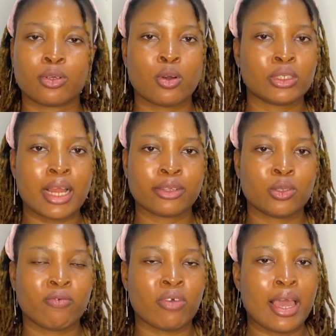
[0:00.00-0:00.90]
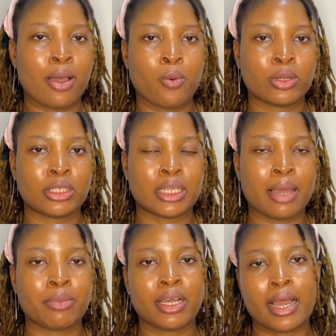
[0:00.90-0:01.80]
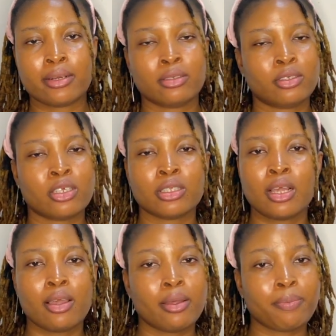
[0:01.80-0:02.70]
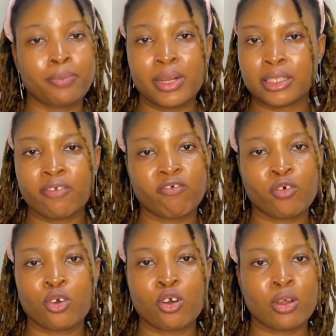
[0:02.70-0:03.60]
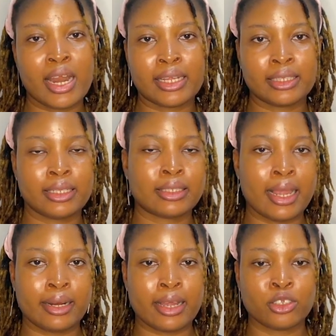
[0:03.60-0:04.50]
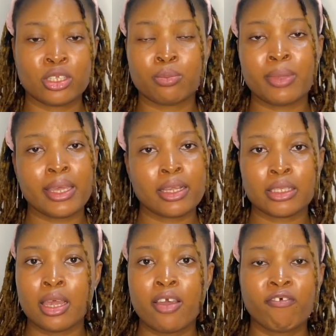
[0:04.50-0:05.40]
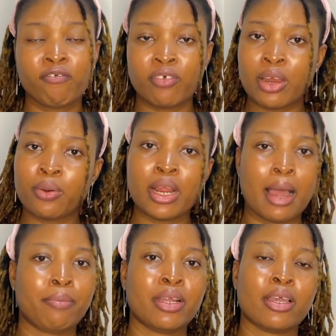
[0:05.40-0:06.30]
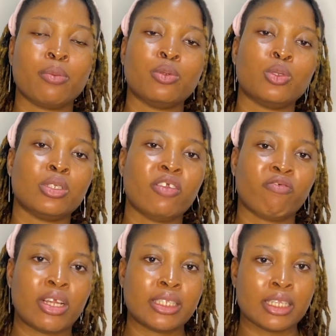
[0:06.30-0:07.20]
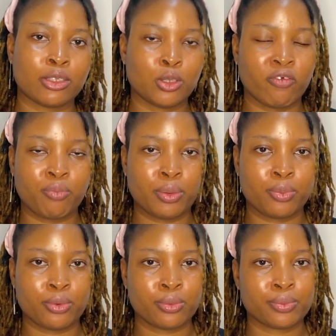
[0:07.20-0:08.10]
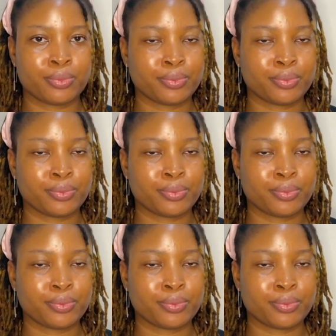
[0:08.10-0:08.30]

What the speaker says: contact you via WhatsApp, they can just place a phone call and things like that. Just make it very applicable to different sets of people.